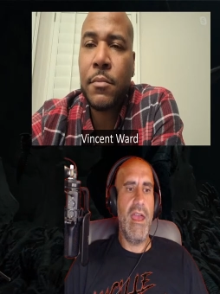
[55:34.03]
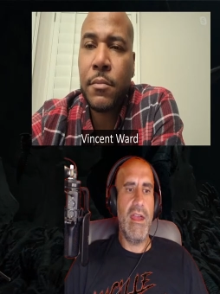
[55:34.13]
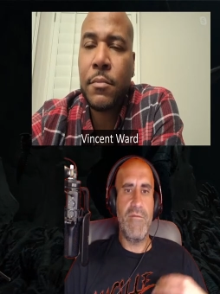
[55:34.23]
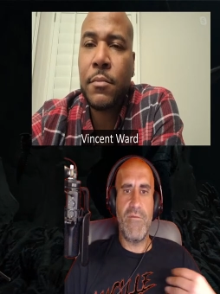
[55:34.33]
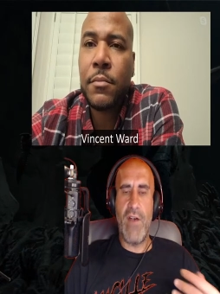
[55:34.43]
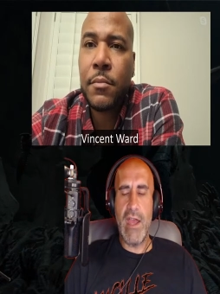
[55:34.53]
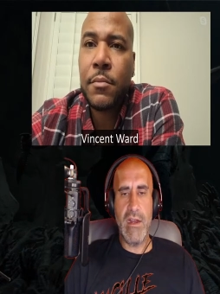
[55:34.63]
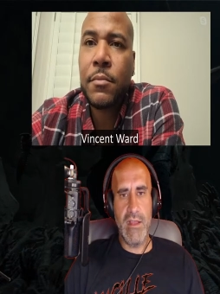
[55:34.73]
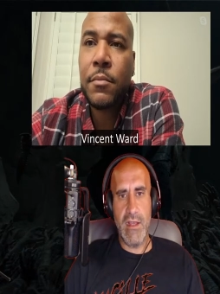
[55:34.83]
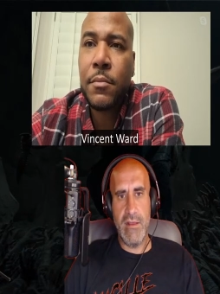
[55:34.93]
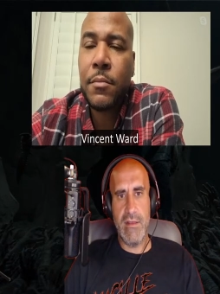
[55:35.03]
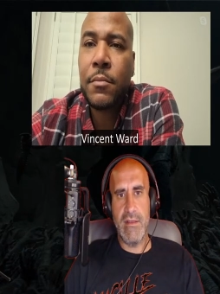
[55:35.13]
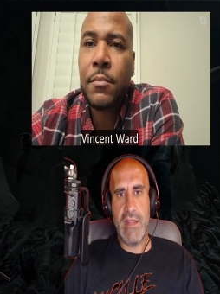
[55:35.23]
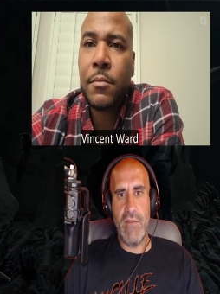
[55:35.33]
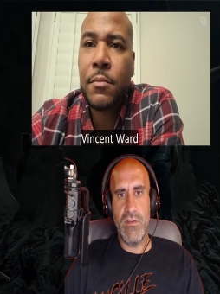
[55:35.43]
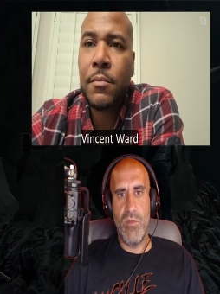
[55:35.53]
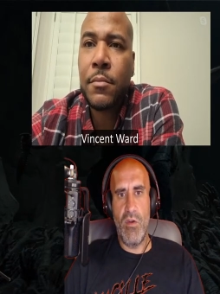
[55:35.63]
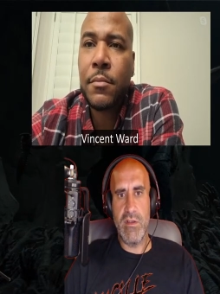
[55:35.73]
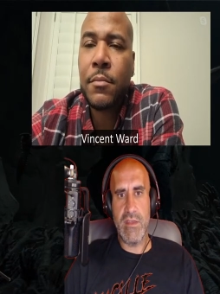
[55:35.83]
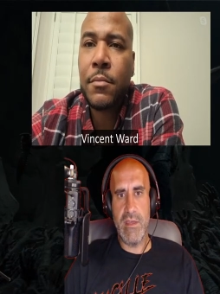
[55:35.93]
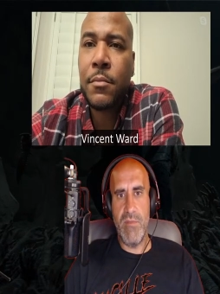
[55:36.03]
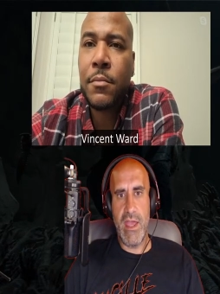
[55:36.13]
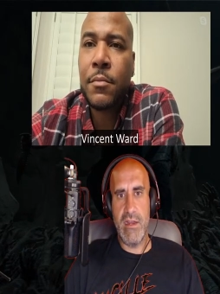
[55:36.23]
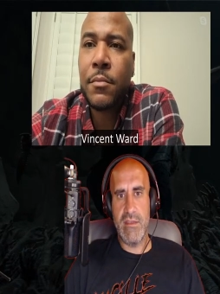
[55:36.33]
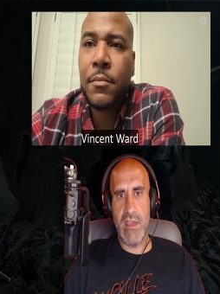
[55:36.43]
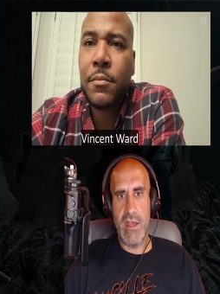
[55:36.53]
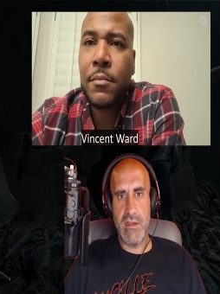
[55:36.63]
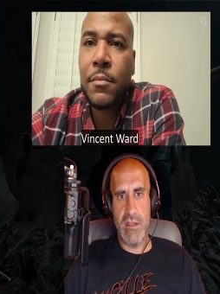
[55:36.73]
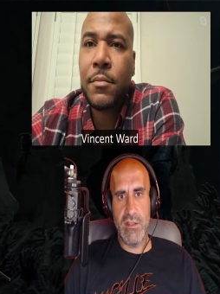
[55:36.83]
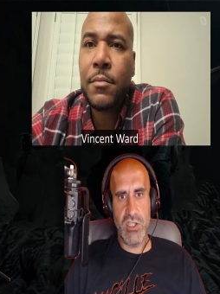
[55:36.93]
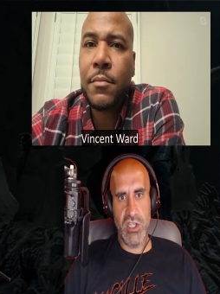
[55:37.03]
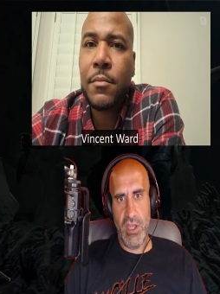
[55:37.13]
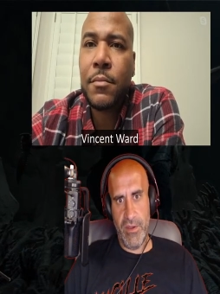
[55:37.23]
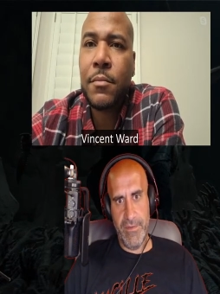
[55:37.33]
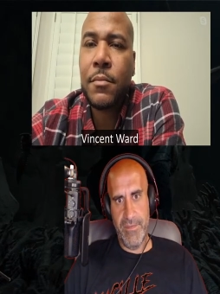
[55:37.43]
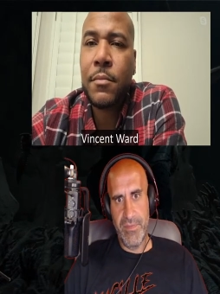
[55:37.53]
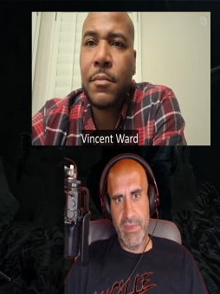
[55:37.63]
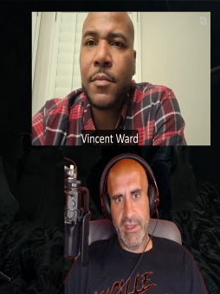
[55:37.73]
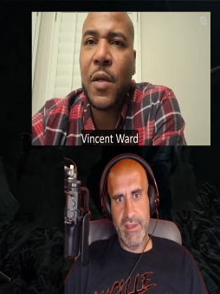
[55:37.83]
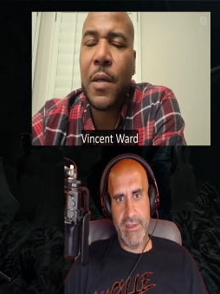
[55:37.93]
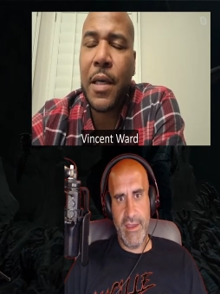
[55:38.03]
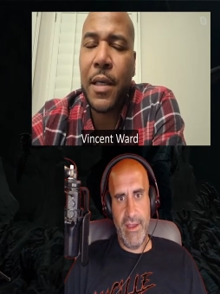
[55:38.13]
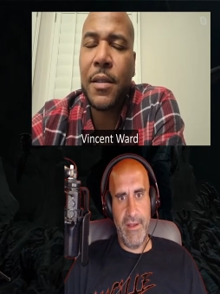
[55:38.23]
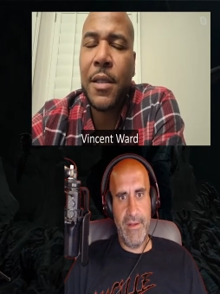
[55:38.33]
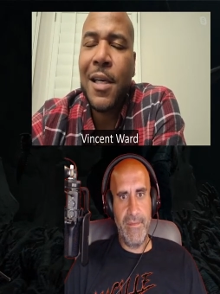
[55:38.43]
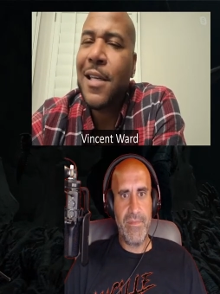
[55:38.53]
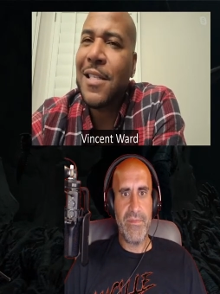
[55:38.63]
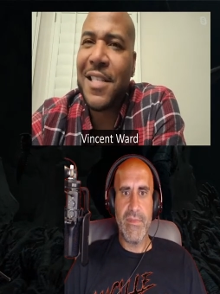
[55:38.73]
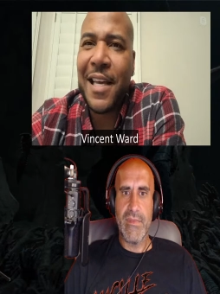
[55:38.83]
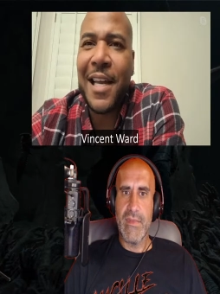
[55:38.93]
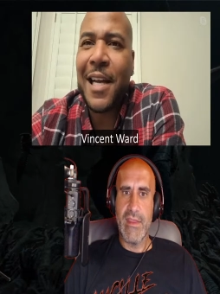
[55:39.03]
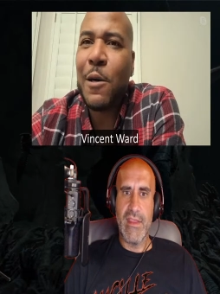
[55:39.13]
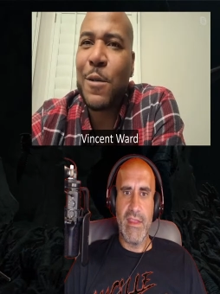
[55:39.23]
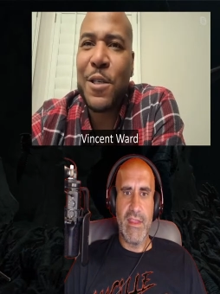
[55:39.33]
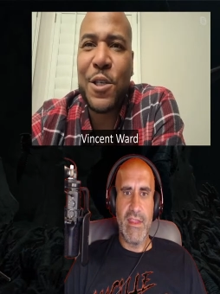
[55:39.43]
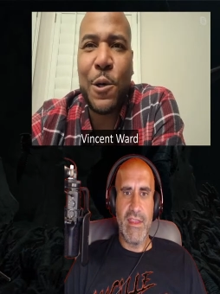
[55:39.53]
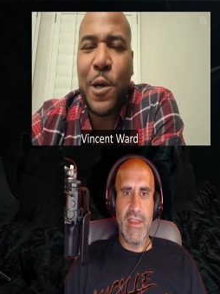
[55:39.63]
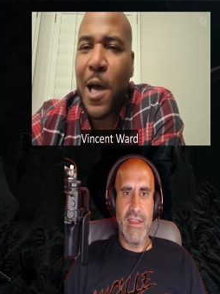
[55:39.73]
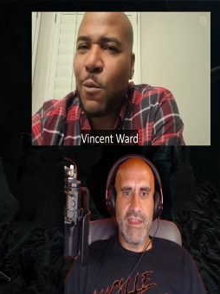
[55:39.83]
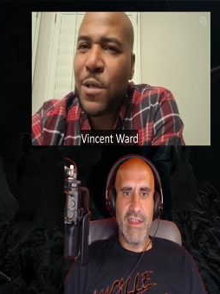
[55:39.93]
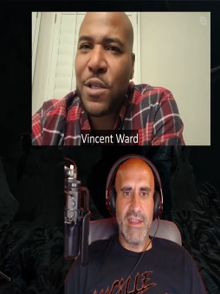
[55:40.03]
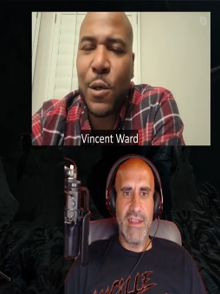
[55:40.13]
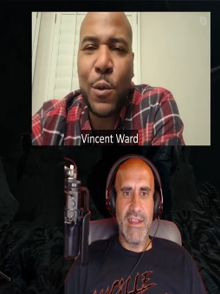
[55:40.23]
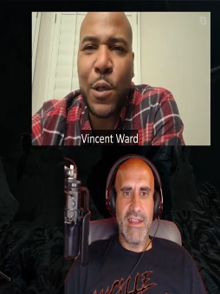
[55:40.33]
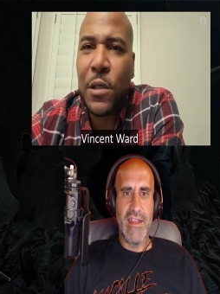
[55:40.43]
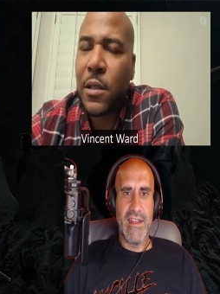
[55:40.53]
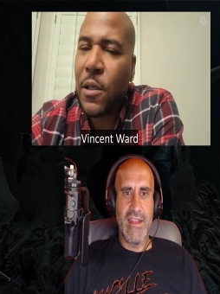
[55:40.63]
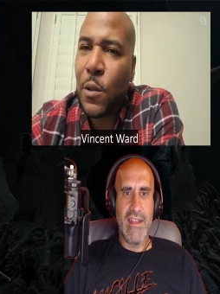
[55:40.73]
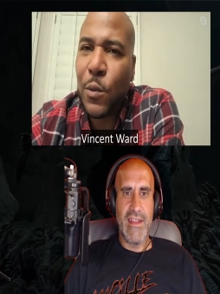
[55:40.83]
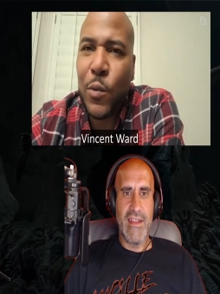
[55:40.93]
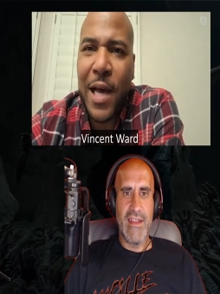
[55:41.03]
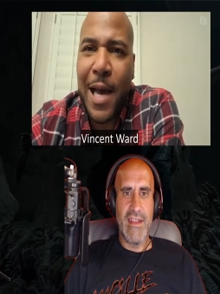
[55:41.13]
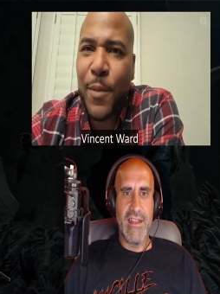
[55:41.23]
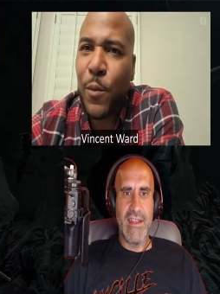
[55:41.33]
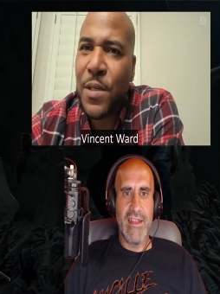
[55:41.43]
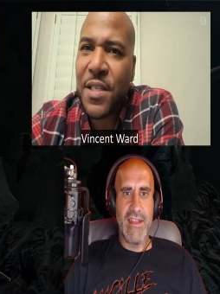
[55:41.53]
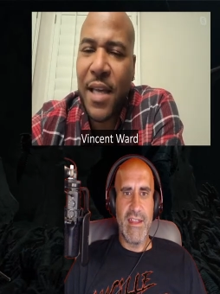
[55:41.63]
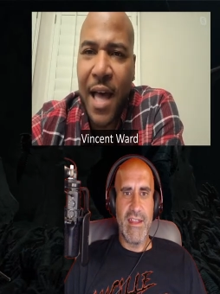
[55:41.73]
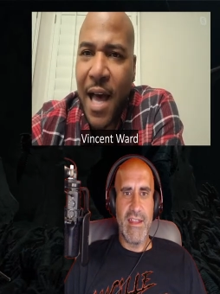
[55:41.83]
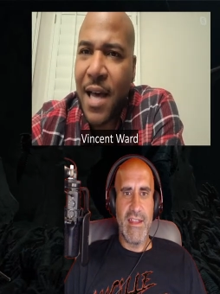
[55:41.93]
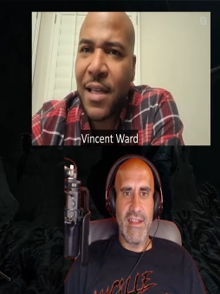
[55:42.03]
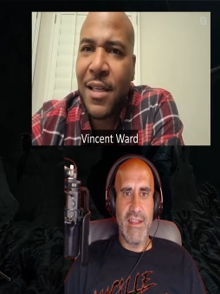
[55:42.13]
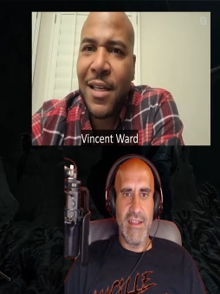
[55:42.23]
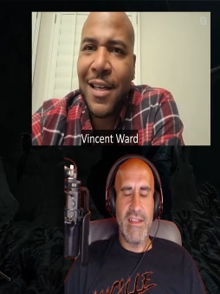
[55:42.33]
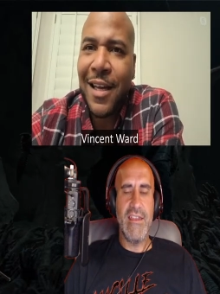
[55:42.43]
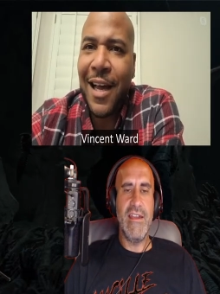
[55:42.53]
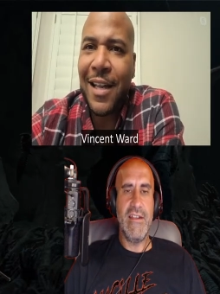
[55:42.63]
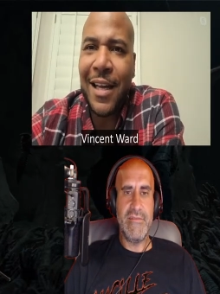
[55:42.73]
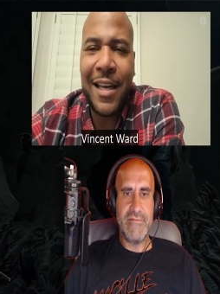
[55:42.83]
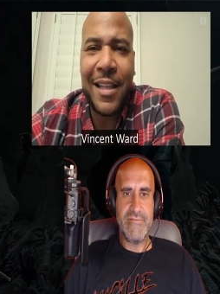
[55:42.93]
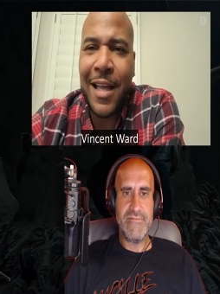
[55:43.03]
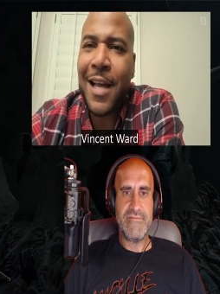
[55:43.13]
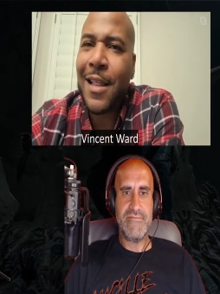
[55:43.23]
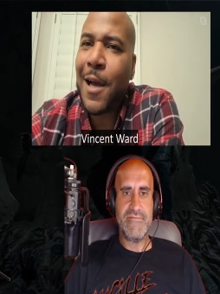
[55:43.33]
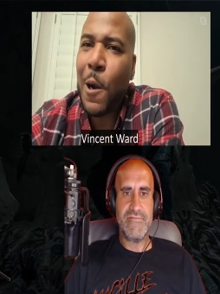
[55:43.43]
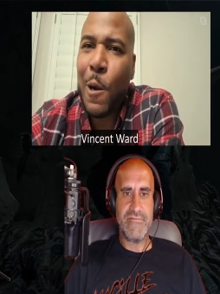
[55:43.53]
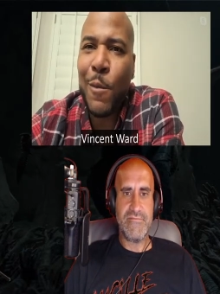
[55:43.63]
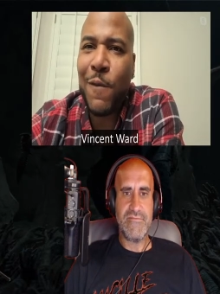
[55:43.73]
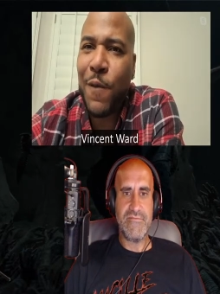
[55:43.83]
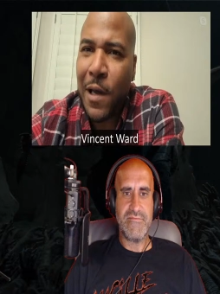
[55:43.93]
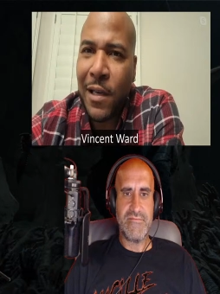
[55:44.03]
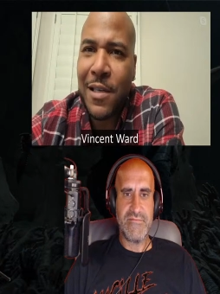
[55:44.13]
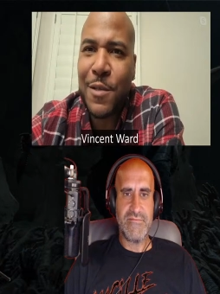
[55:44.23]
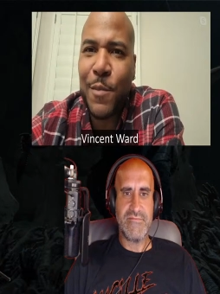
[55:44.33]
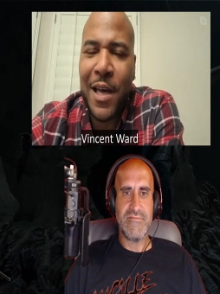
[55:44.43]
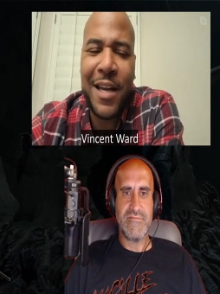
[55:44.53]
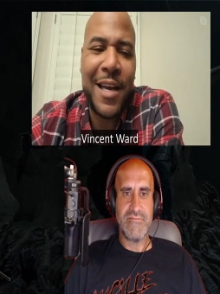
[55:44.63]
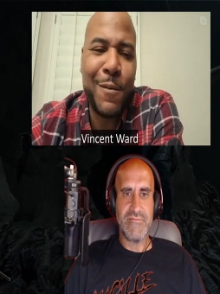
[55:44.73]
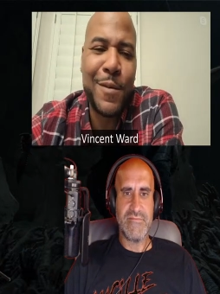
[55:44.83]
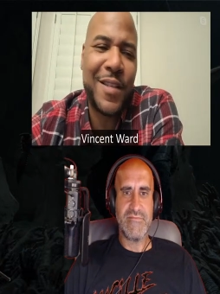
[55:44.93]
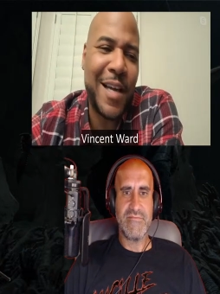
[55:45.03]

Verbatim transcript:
Speaker 1: and finally David Morrissey met his end on the show. So it
Speaker 2: goes to show you, I was so hooked on what happened with Scott. Yeah, and that hurt my feelings, man. I was